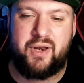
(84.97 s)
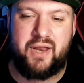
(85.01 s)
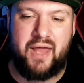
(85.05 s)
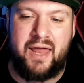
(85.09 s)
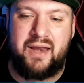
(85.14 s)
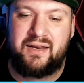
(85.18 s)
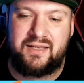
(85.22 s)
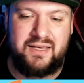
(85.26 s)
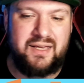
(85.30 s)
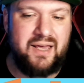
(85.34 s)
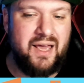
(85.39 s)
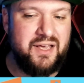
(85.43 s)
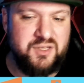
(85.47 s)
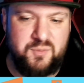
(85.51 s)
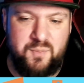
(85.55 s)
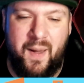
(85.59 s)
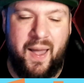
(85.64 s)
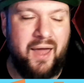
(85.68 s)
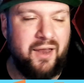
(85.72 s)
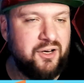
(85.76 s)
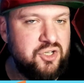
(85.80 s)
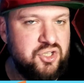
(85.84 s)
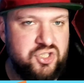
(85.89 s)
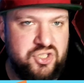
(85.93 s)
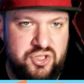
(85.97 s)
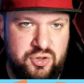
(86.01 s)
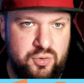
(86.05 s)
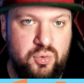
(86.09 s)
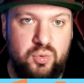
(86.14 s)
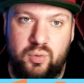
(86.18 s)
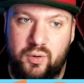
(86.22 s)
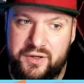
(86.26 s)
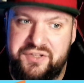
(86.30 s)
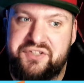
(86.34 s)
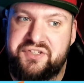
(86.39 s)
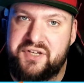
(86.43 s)
and he has managed
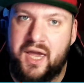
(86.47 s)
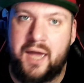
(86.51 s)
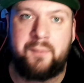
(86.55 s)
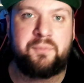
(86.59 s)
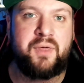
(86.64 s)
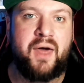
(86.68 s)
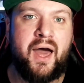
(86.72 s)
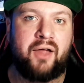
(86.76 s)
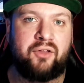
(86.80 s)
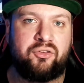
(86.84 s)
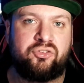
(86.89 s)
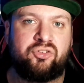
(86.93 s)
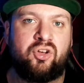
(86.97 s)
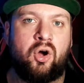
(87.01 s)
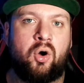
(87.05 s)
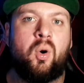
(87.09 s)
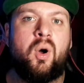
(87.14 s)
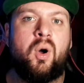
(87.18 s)
to escape that. So